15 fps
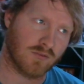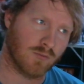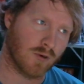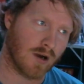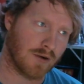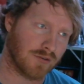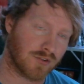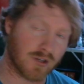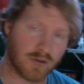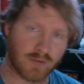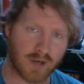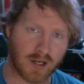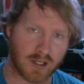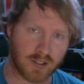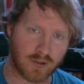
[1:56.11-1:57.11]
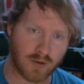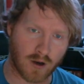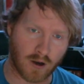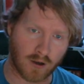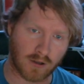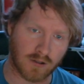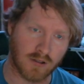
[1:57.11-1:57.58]
where I was going to rent a
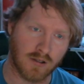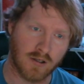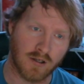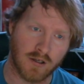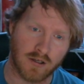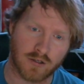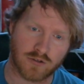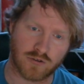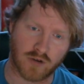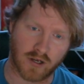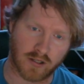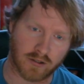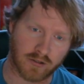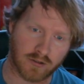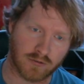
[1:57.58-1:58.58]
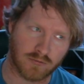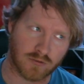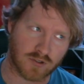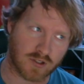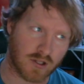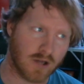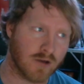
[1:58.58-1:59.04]
U-Haul trailer was
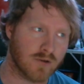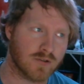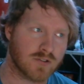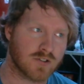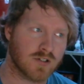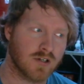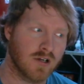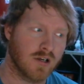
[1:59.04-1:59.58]
closed,